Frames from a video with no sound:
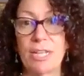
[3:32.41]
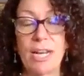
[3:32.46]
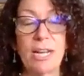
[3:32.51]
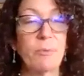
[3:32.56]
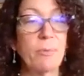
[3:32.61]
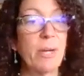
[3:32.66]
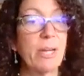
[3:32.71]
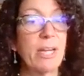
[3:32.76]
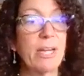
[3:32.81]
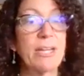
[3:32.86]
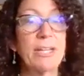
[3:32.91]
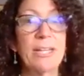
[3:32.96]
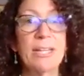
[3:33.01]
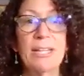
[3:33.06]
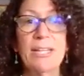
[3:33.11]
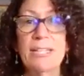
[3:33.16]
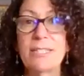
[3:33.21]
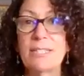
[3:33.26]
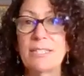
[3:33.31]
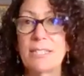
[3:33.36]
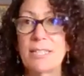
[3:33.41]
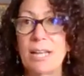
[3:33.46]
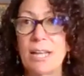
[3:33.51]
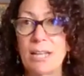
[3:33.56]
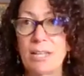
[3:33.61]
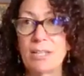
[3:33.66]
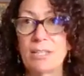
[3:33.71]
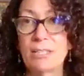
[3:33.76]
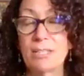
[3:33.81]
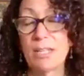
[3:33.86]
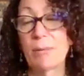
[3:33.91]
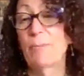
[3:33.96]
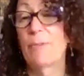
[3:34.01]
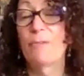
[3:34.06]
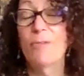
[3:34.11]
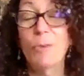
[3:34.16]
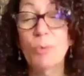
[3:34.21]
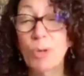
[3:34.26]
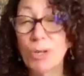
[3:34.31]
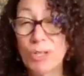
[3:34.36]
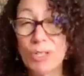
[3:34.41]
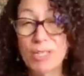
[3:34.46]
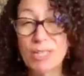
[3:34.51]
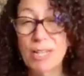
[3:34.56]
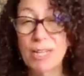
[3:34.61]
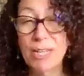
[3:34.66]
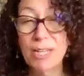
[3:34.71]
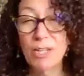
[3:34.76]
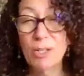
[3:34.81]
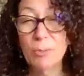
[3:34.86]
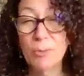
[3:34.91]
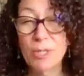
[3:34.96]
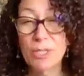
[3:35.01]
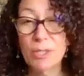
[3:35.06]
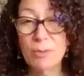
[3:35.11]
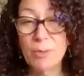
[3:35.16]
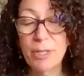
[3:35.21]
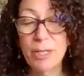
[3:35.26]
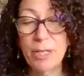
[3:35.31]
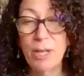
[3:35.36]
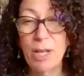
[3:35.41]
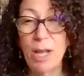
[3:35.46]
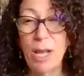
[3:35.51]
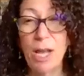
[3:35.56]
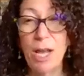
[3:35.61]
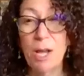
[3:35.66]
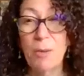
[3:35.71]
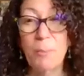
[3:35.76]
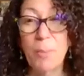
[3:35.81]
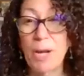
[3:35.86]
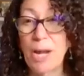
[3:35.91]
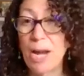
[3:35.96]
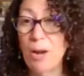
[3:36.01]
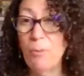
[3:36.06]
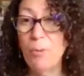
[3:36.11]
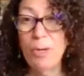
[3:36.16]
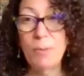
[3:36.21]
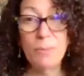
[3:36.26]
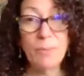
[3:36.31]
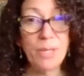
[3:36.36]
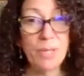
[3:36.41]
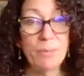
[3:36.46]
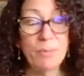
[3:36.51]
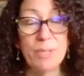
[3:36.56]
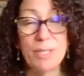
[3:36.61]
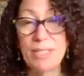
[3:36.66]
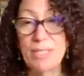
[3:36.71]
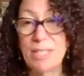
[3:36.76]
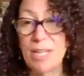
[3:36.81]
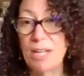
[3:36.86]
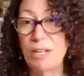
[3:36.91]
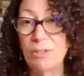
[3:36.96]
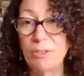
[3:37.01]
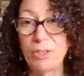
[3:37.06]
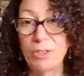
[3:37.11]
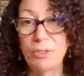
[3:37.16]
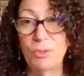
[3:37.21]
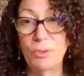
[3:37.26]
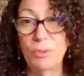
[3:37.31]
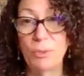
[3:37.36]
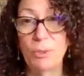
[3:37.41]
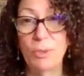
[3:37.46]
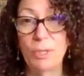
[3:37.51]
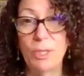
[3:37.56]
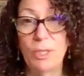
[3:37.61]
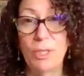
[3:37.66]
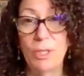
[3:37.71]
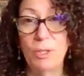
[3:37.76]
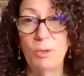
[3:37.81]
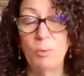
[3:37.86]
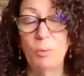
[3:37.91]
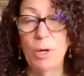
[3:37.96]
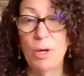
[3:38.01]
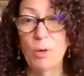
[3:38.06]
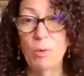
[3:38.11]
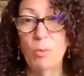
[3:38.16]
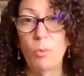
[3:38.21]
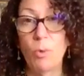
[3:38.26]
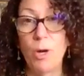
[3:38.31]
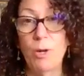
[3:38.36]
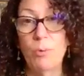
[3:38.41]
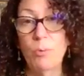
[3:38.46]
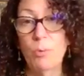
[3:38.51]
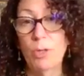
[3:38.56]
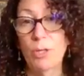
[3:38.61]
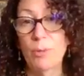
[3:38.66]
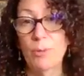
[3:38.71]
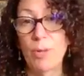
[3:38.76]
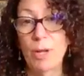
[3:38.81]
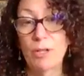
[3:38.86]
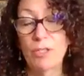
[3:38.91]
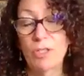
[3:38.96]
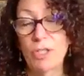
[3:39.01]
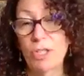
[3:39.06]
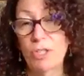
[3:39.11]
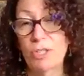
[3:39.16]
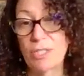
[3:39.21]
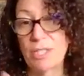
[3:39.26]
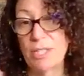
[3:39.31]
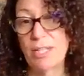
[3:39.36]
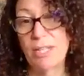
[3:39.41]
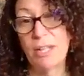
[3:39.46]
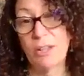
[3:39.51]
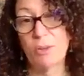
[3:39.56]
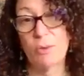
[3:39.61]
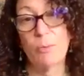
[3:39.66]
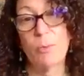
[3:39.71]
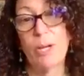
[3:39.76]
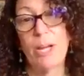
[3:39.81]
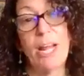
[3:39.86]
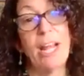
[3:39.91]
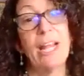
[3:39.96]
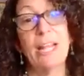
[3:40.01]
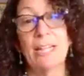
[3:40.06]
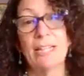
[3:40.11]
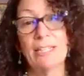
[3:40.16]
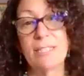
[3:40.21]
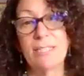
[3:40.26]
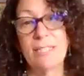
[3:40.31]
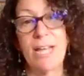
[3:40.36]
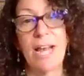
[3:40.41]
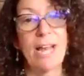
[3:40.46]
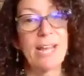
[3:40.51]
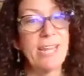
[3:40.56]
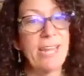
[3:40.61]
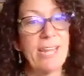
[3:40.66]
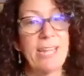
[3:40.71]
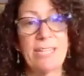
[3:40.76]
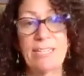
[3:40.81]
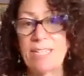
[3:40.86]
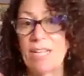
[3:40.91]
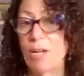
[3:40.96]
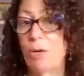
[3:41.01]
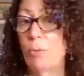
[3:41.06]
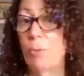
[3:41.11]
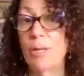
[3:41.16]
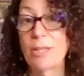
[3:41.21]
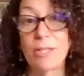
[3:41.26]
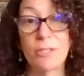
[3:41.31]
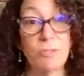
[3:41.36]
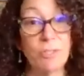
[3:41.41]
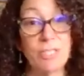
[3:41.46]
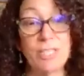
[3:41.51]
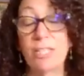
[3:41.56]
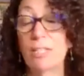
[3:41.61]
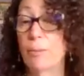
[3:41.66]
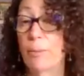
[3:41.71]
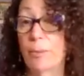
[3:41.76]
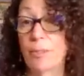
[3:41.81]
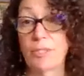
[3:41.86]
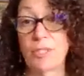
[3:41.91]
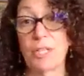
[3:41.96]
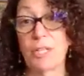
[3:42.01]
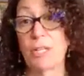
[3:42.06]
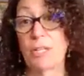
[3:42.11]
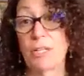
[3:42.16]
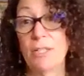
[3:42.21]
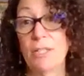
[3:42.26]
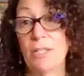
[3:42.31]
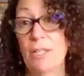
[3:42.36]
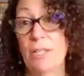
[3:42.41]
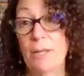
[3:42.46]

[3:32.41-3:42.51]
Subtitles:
I recognize some of the words that I hear once in a while, but I wouldn't be able to tell you where one word starts and another one ends. I can't tell what those syllables are.